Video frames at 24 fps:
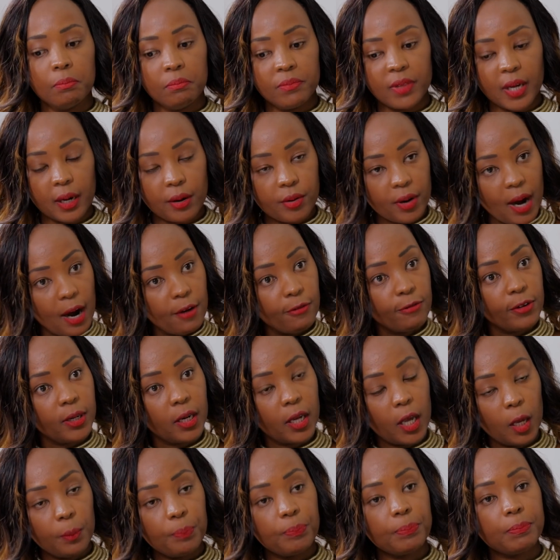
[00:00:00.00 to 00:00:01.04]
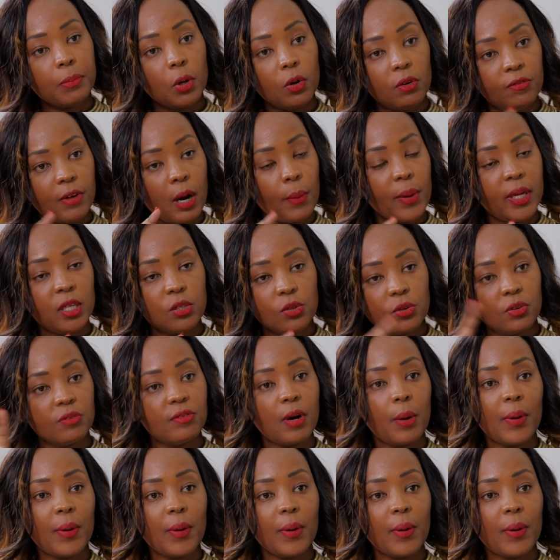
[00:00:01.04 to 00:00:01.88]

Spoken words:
The graph will keep overweight.